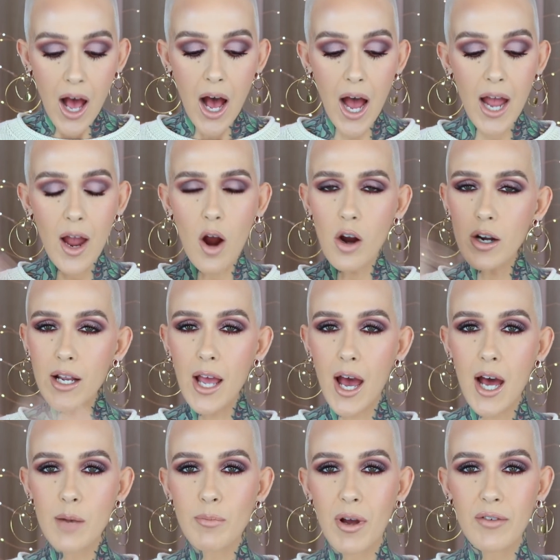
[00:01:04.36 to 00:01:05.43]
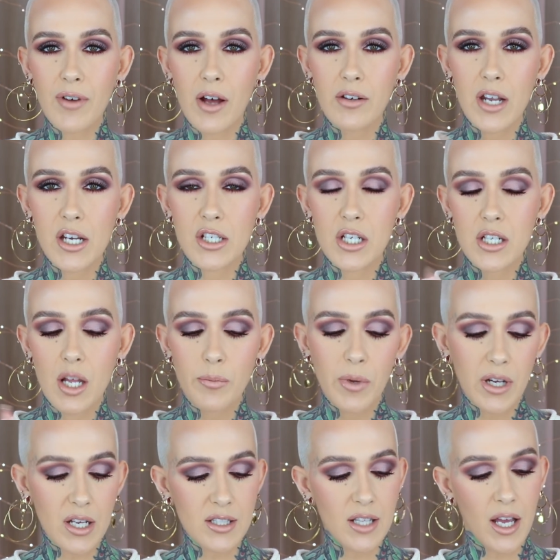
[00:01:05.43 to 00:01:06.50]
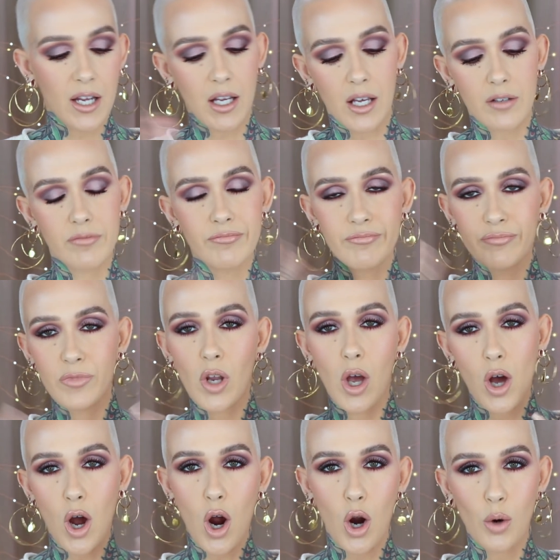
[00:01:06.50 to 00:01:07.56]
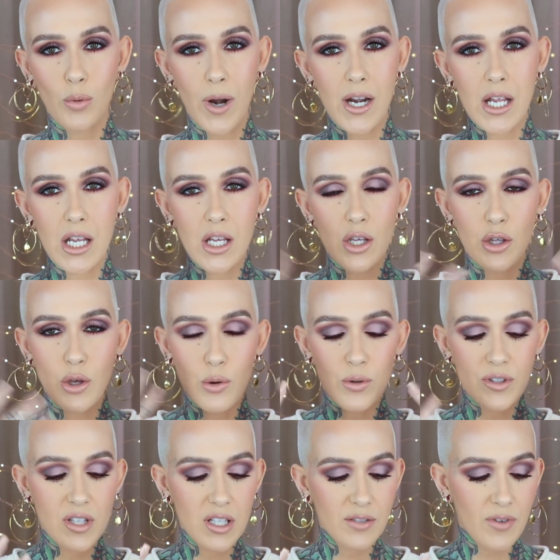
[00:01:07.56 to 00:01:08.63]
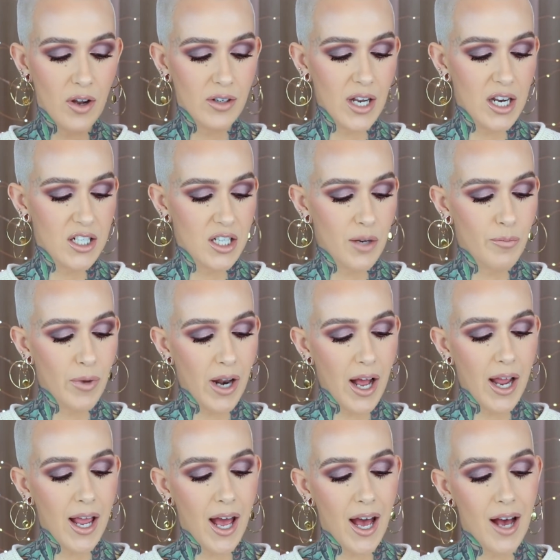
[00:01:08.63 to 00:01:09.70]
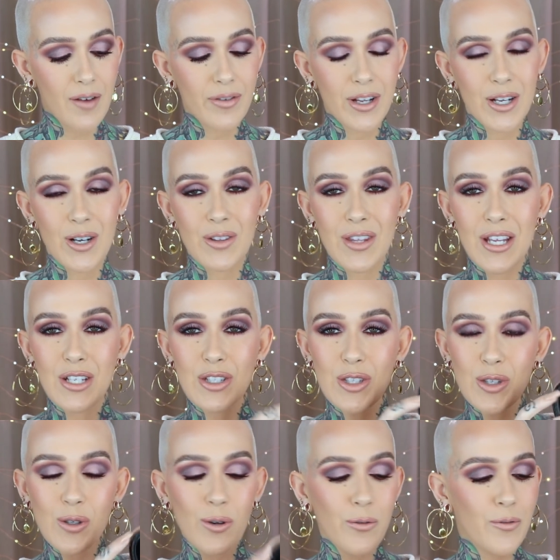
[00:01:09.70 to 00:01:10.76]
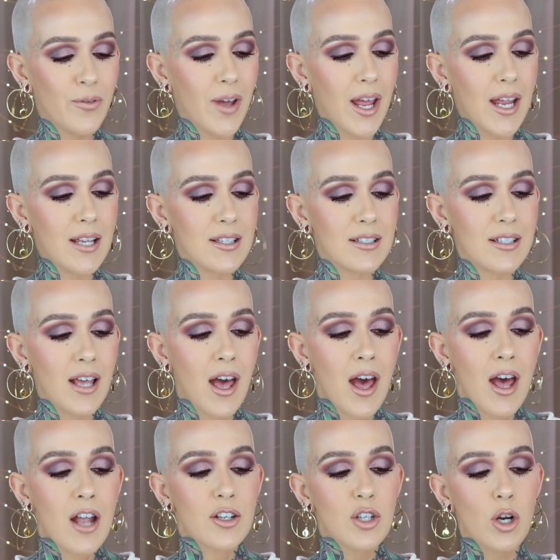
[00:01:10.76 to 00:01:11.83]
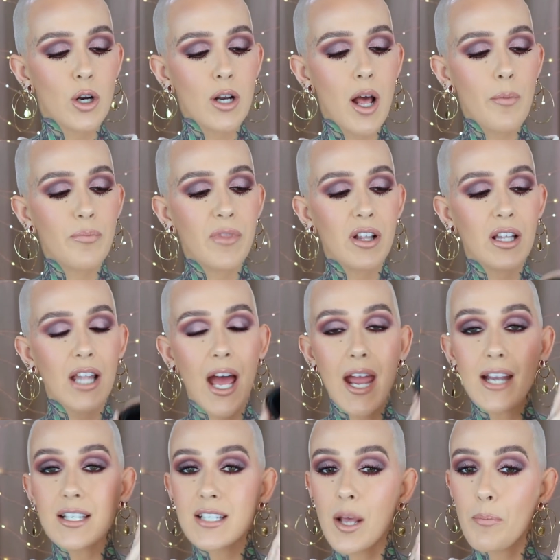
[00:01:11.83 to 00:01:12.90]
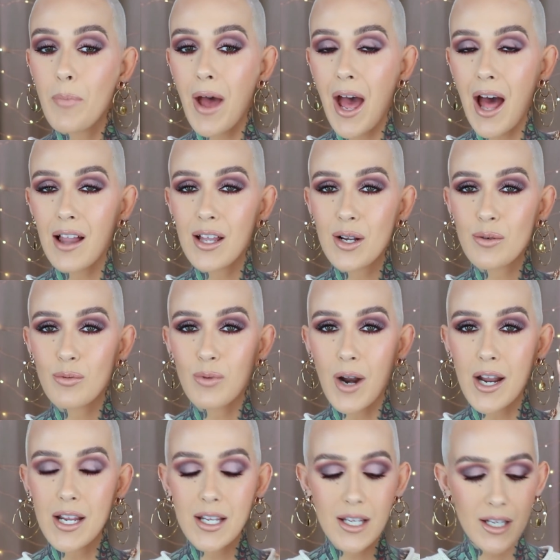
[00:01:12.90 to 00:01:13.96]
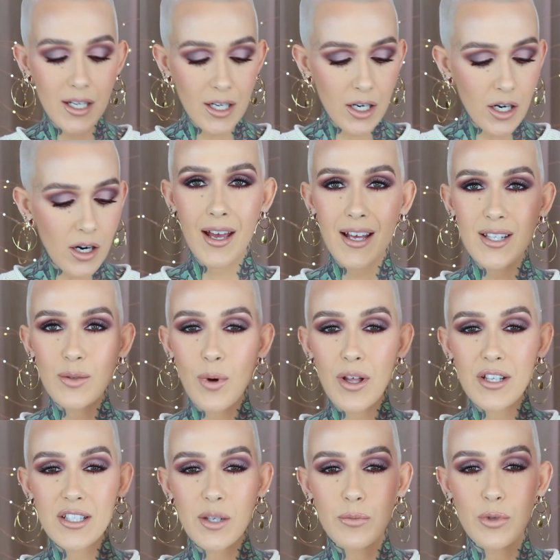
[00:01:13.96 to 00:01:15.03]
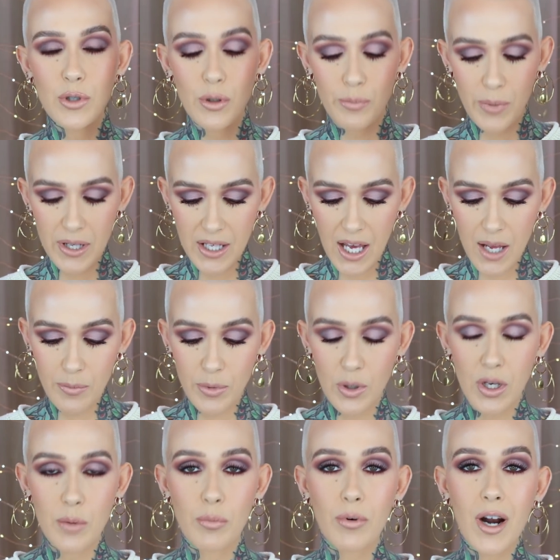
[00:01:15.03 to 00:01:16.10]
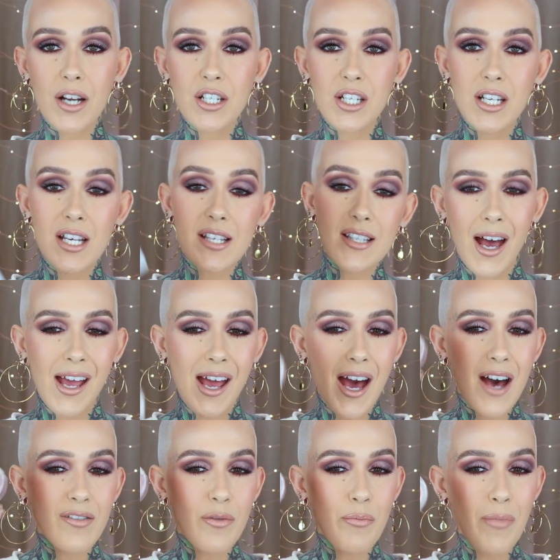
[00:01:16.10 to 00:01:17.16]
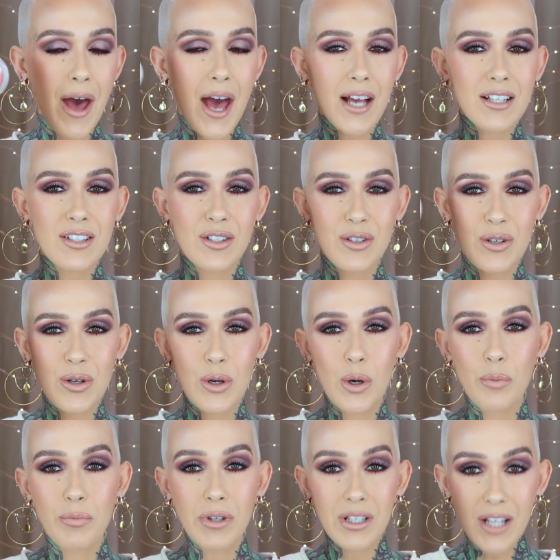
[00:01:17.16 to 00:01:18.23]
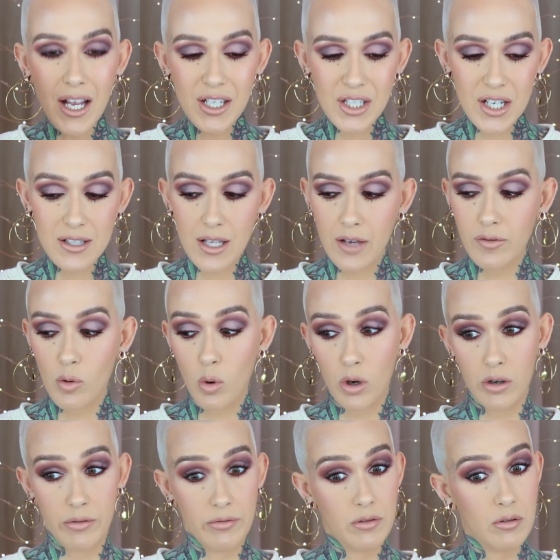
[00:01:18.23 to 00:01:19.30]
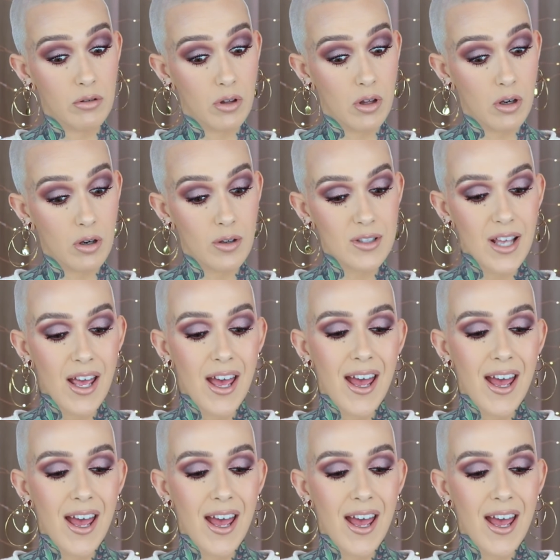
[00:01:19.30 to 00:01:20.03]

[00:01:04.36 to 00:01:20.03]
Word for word: I already had my foundation done because I had already used this foundation, but I have here the Too Faced Turn Up the Light palette right here, as well as some new BK Beauty brushes. I have MAC's new blushes. I have quite a few of those.